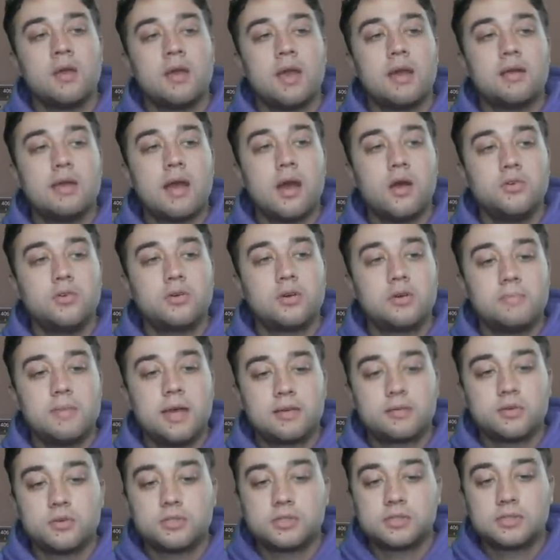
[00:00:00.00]
And now you can
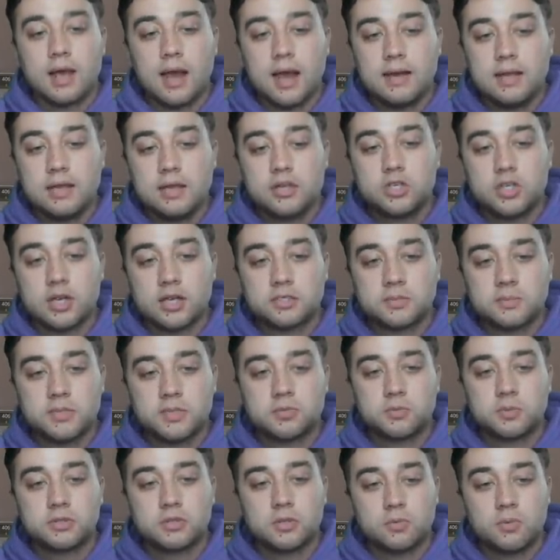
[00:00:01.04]
make those tiny
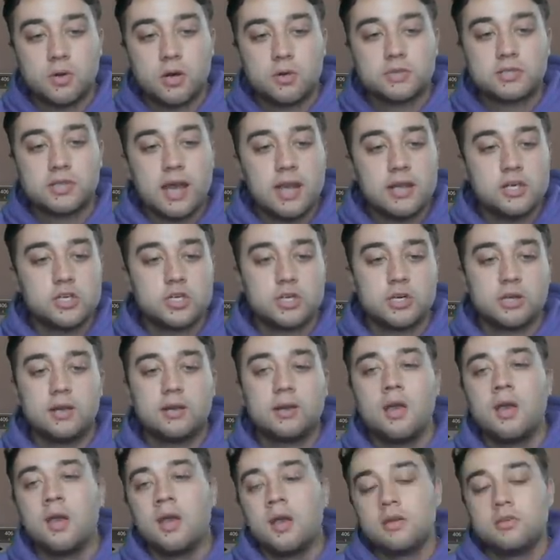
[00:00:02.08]
adjustments with the rotation.